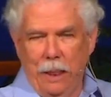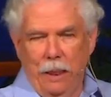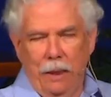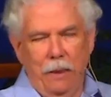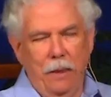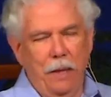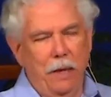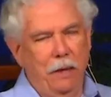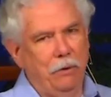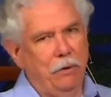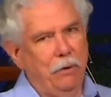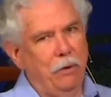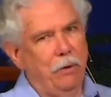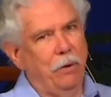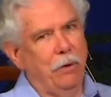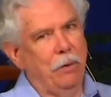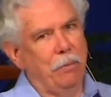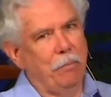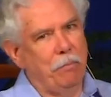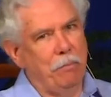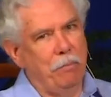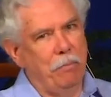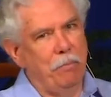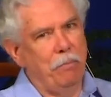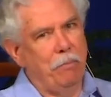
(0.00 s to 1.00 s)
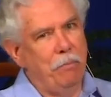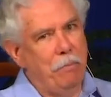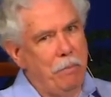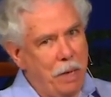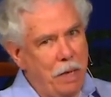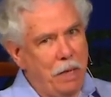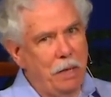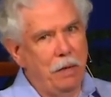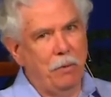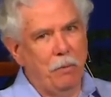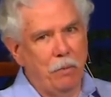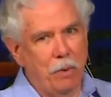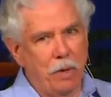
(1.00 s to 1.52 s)
Now, there are
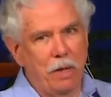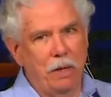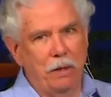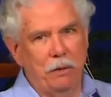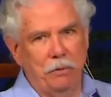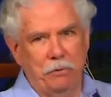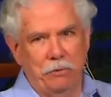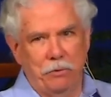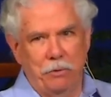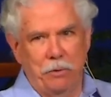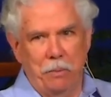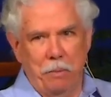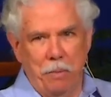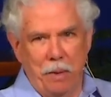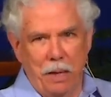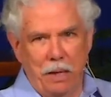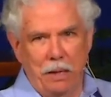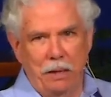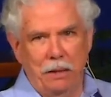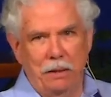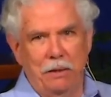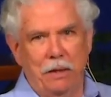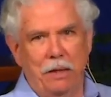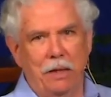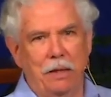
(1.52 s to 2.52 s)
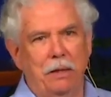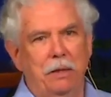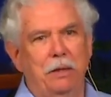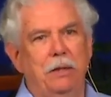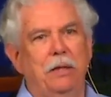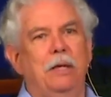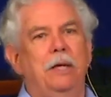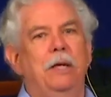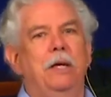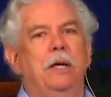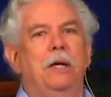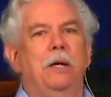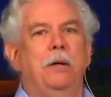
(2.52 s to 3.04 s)
many ways to meditate,
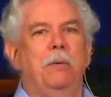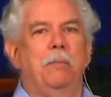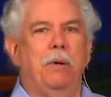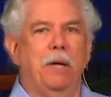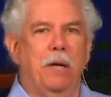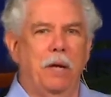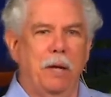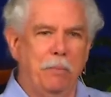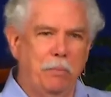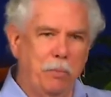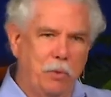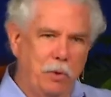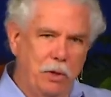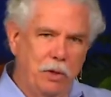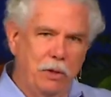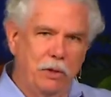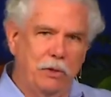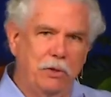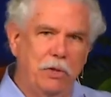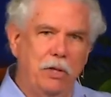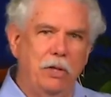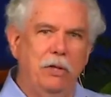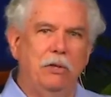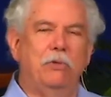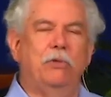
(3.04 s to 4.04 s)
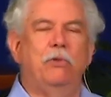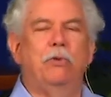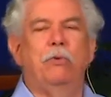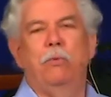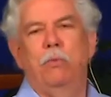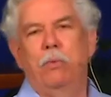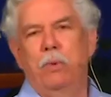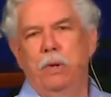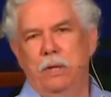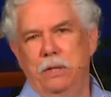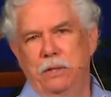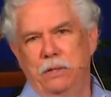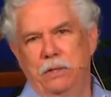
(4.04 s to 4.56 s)
but I'm going to teach you
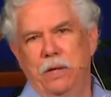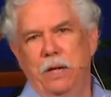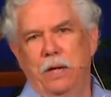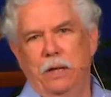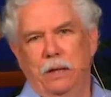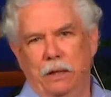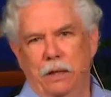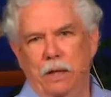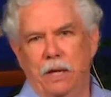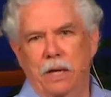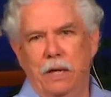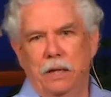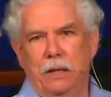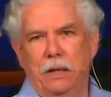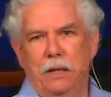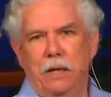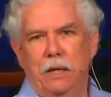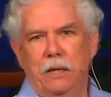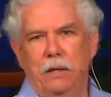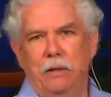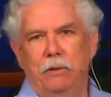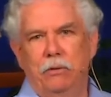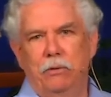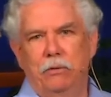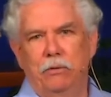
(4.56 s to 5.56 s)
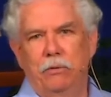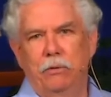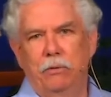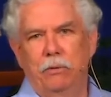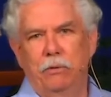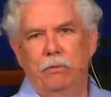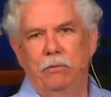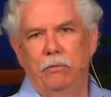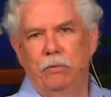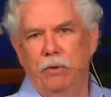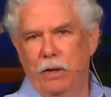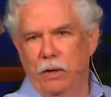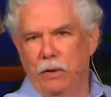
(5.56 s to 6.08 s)
one technique that is
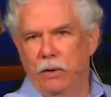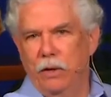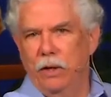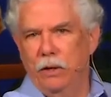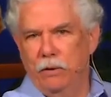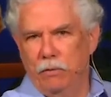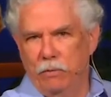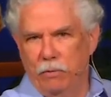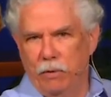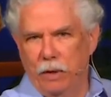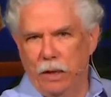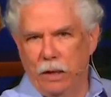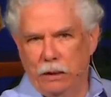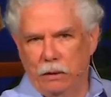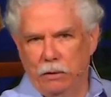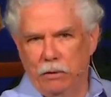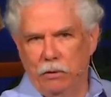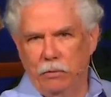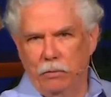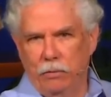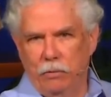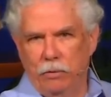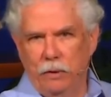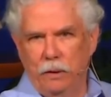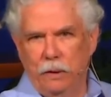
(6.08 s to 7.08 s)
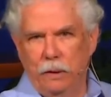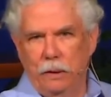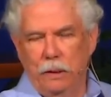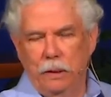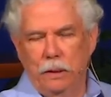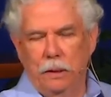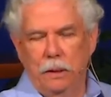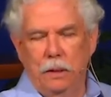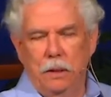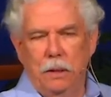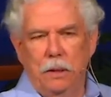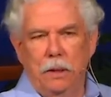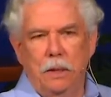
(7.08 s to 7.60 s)
very effective.
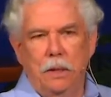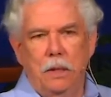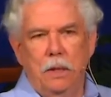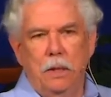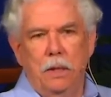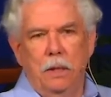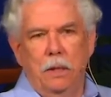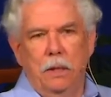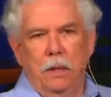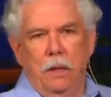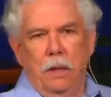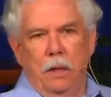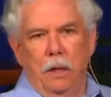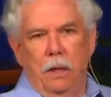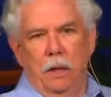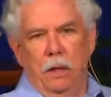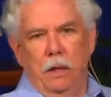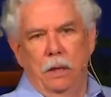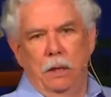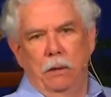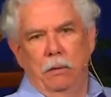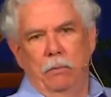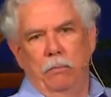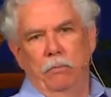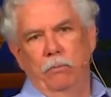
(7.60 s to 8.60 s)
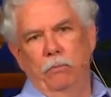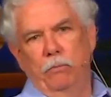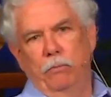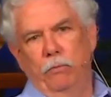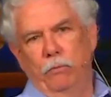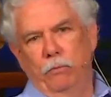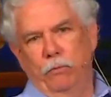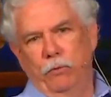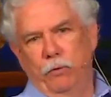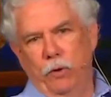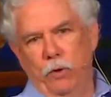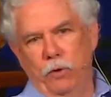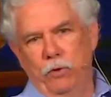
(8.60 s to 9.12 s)
Uh,
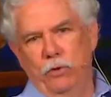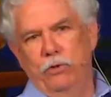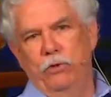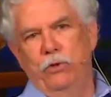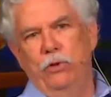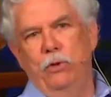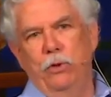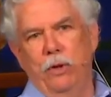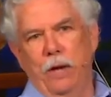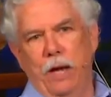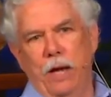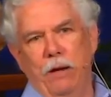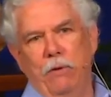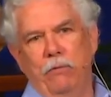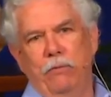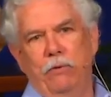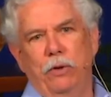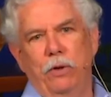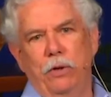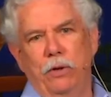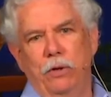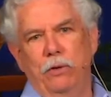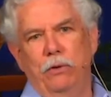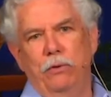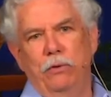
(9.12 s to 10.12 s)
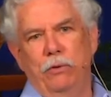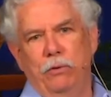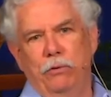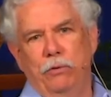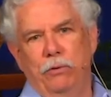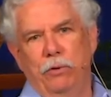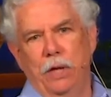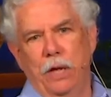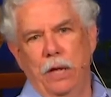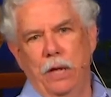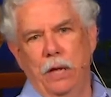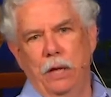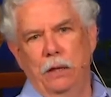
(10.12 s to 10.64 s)
First, you have to
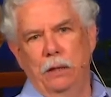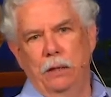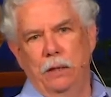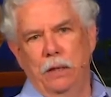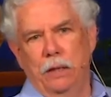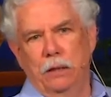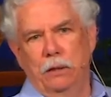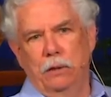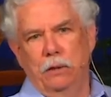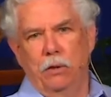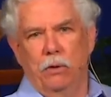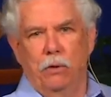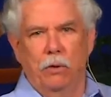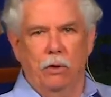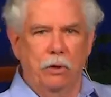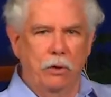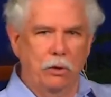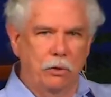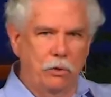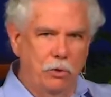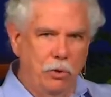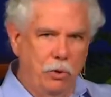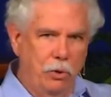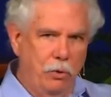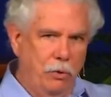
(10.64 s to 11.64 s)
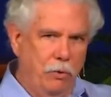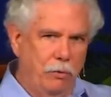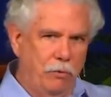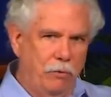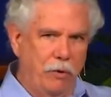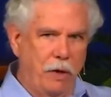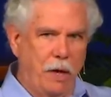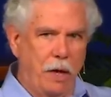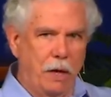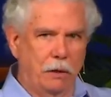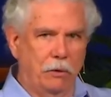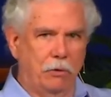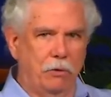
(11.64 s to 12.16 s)
understand that there are two
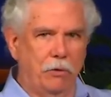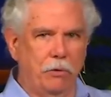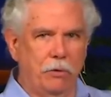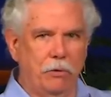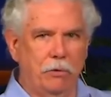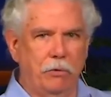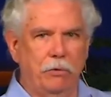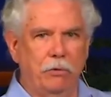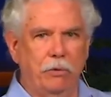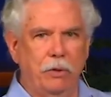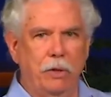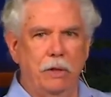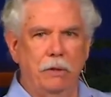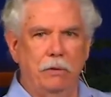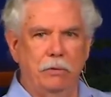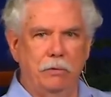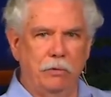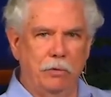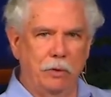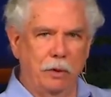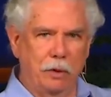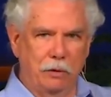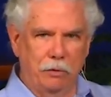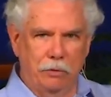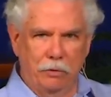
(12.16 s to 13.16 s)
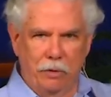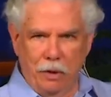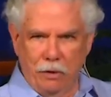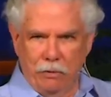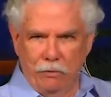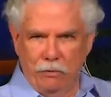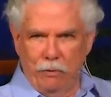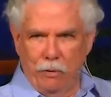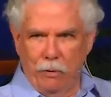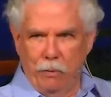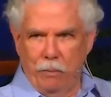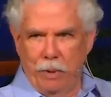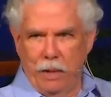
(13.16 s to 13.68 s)
factors in
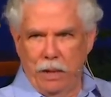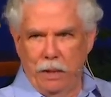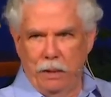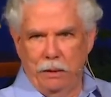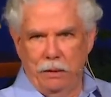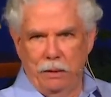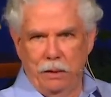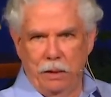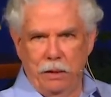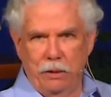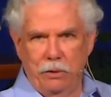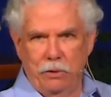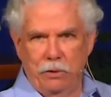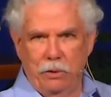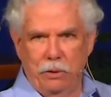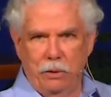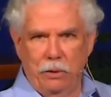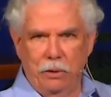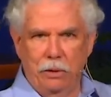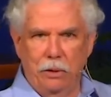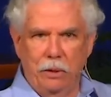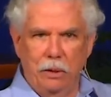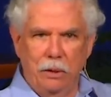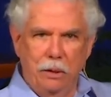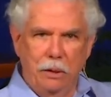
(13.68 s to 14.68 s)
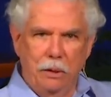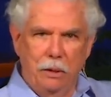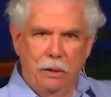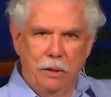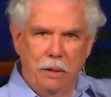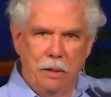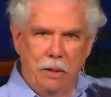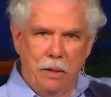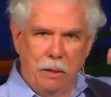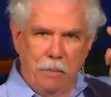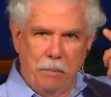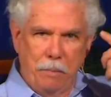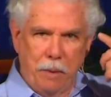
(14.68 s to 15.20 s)
successful meditation:
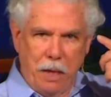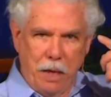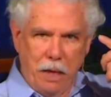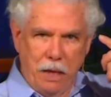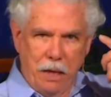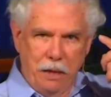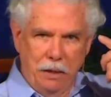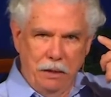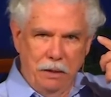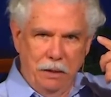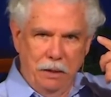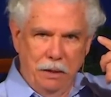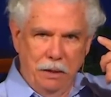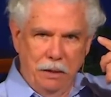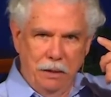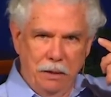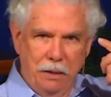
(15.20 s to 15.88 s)
the mind